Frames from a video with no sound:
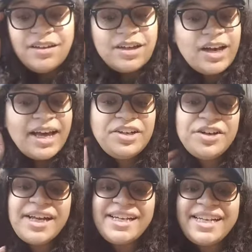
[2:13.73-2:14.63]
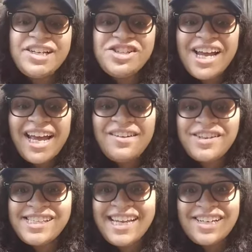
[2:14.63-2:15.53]
God created each kind of
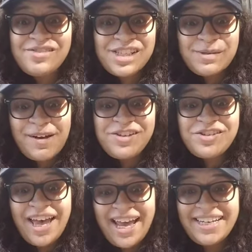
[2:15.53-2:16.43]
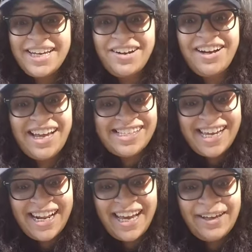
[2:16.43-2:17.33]
insect with special headgear,
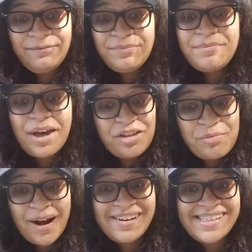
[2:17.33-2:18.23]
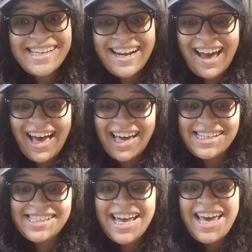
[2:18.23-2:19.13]
antennae, mouth parts, and
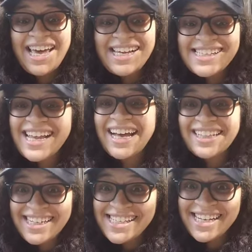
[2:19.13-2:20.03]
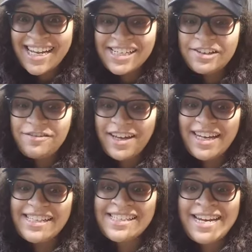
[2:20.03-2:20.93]
eyes, exactly designed to fit
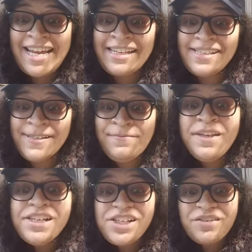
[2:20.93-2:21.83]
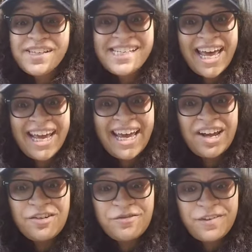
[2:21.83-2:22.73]
its needs. Two antennae,
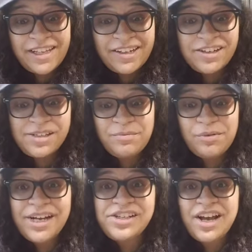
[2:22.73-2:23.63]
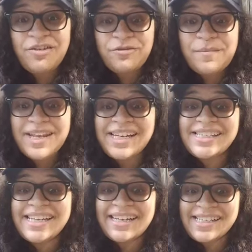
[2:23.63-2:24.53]
or feelers, branch out from an
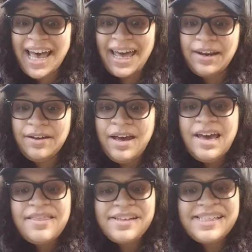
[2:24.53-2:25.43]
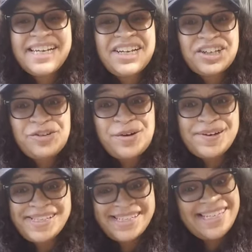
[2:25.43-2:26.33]
insect's head. The singular word
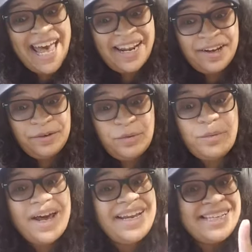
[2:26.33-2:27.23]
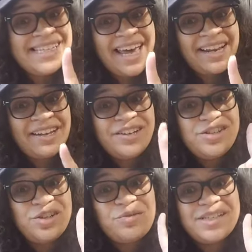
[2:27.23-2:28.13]
is antenna. One antenna,
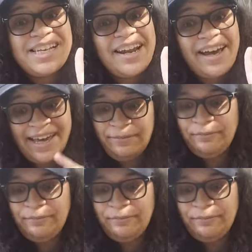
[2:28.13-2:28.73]
two antennae.